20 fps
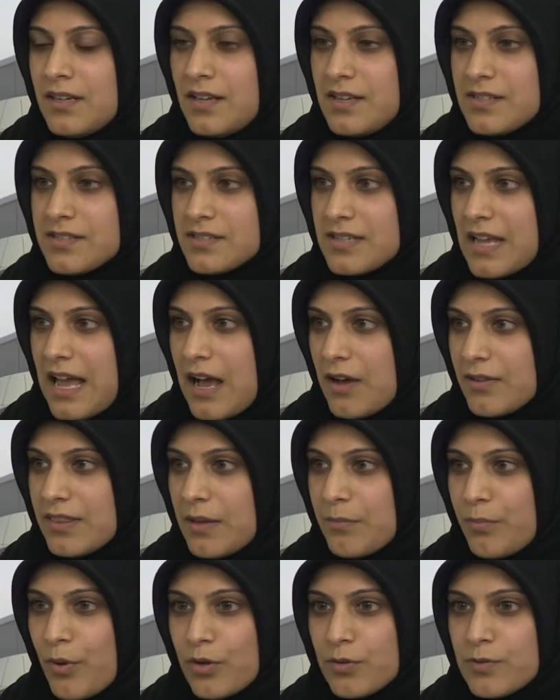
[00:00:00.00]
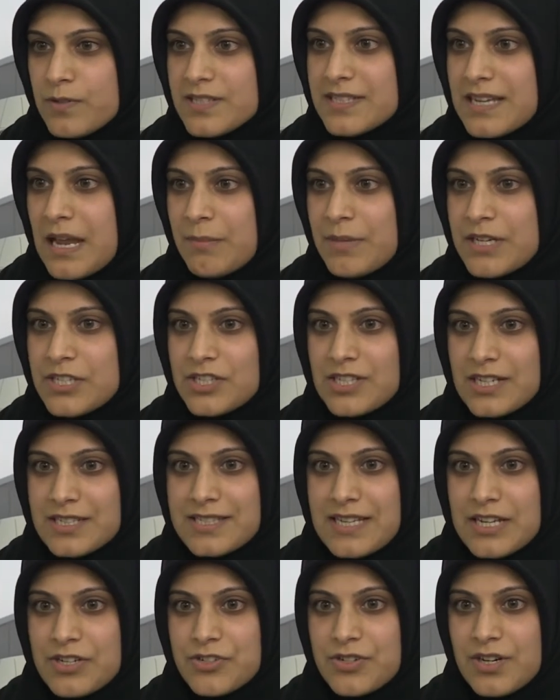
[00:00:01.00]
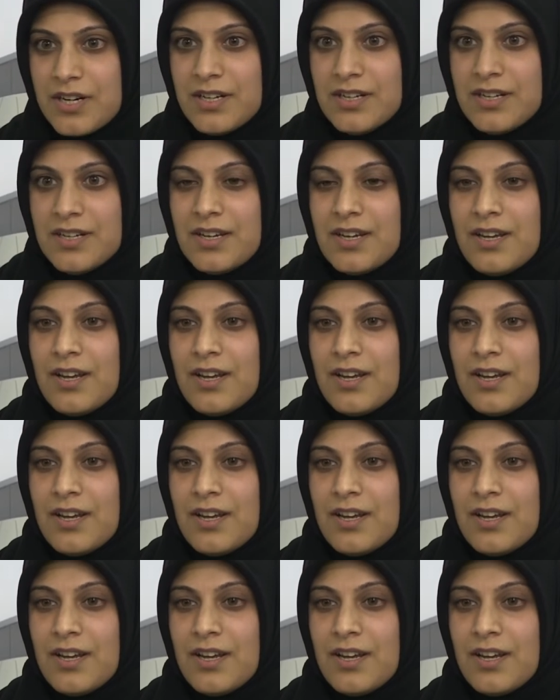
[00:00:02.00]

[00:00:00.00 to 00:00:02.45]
as to how their boat was damaged, etc.,